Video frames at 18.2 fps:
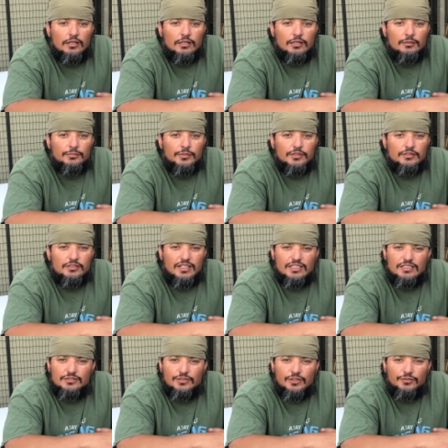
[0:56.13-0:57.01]
There's lots
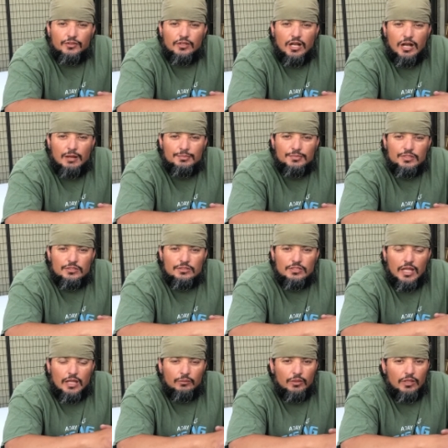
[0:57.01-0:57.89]
of different options.
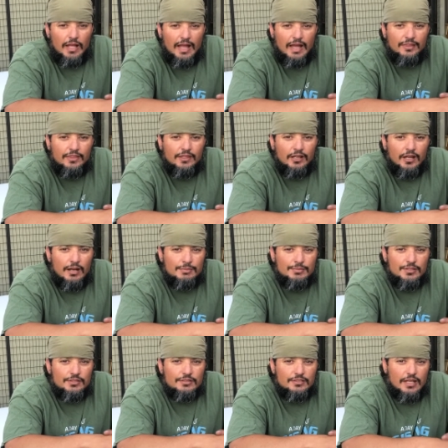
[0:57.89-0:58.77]
I will add the
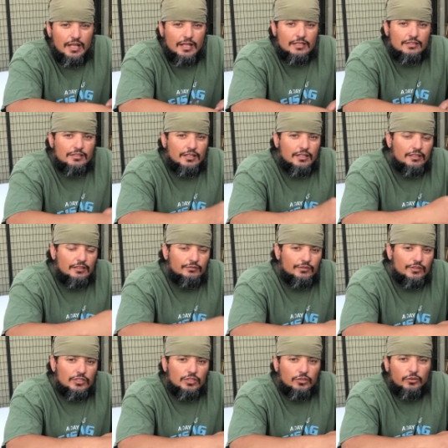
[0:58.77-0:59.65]
options as the
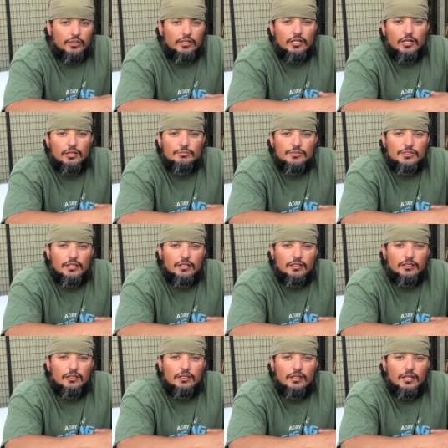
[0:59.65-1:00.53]
inventory comes in.
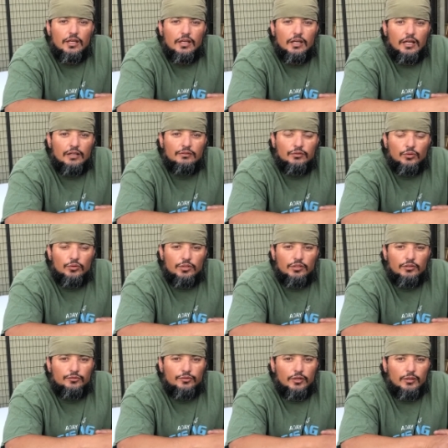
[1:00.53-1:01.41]
I've ordered
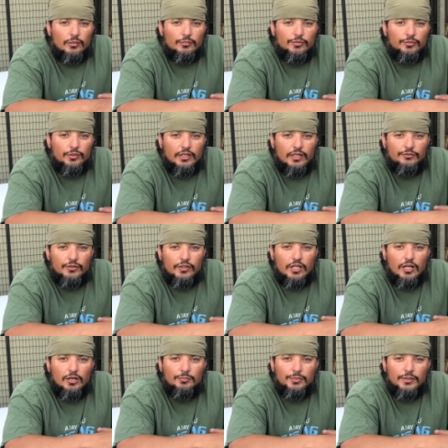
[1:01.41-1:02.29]
from 3 different
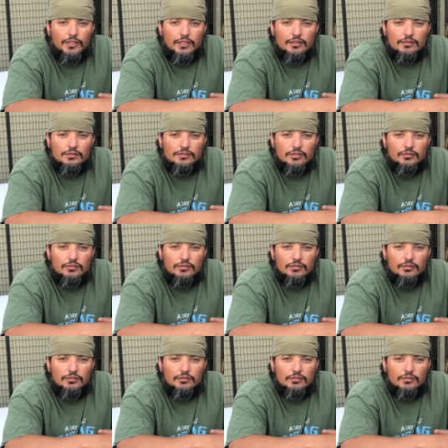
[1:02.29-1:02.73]
companies.